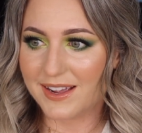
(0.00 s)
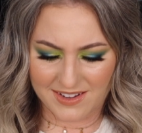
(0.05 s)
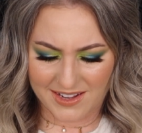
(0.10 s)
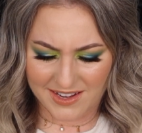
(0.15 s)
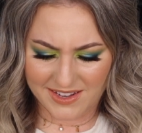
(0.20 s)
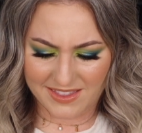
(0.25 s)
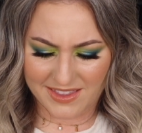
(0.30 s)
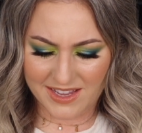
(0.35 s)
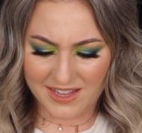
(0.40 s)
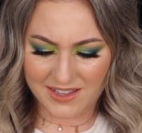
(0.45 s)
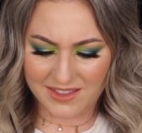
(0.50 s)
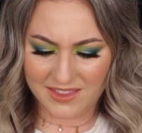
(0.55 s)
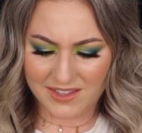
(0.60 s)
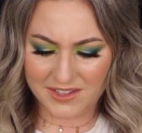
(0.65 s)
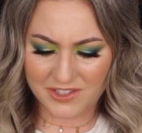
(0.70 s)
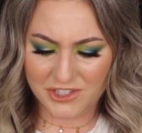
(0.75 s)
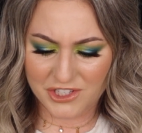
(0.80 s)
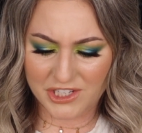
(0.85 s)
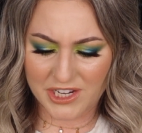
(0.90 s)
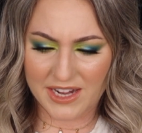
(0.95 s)
I think
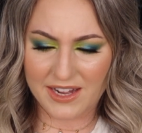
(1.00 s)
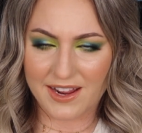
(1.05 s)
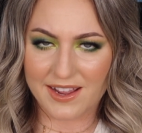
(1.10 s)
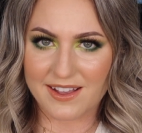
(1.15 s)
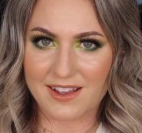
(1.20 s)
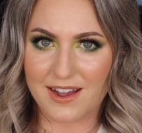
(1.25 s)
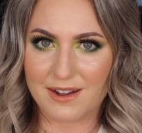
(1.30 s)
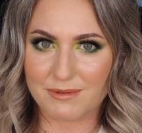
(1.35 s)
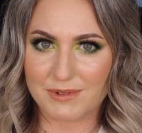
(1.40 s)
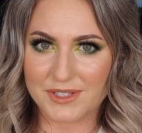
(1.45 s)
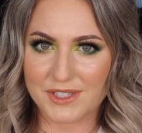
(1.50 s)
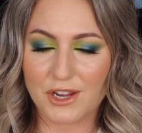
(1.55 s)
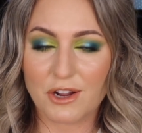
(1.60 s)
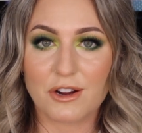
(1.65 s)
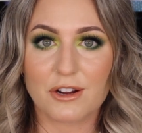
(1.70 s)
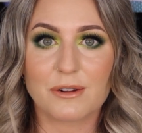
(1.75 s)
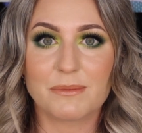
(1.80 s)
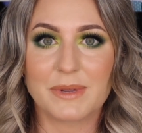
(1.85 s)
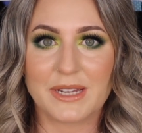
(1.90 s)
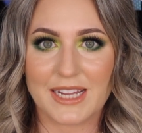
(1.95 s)
the shade I got was
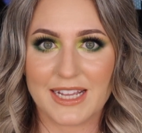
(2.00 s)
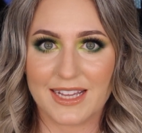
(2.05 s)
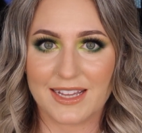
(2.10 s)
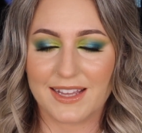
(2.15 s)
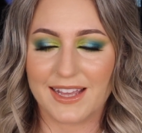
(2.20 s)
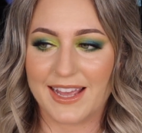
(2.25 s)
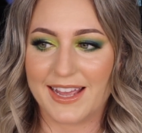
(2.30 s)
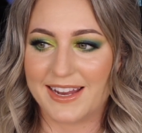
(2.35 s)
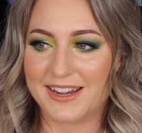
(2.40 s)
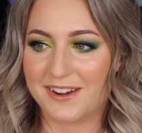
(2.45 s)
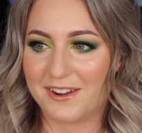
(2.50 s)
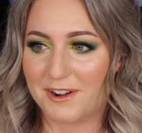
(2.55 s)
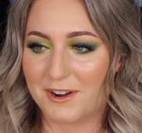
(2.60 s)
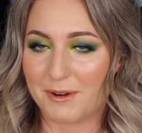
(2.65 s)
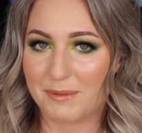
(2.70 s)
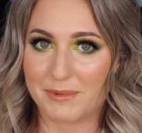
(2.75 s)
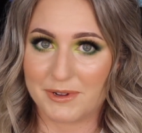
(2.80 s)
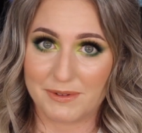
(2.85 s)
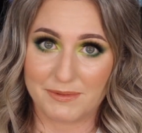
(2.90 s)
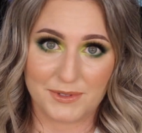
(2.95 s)
Harmony, and
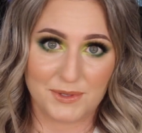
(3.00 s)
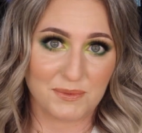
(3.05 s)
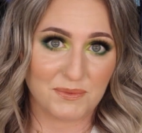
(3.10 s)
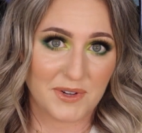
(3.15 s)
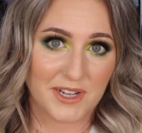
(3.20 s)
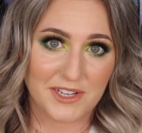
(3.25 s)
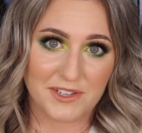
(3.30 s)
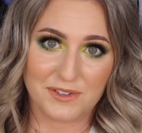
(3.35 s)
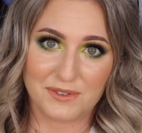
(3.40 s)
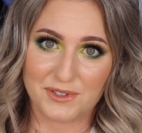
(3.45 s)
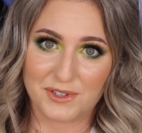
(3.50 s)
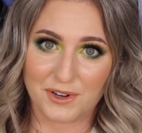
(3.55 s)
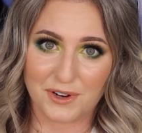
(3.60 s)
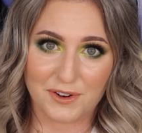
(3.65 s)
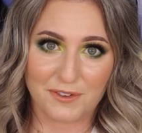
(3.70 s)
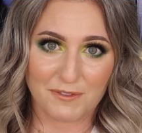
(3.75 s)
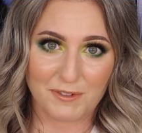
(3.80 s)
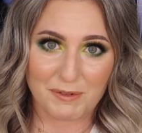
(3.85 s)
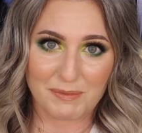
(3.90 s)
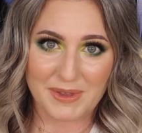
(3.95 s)
Harmony was way too
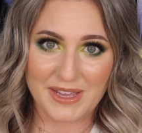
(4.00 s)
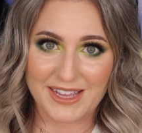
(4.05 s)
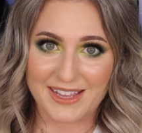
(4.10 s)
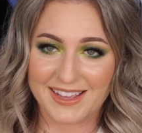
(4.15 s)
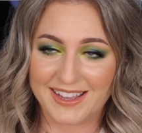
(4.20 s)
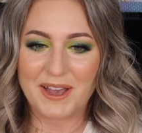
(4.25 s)
dark for me.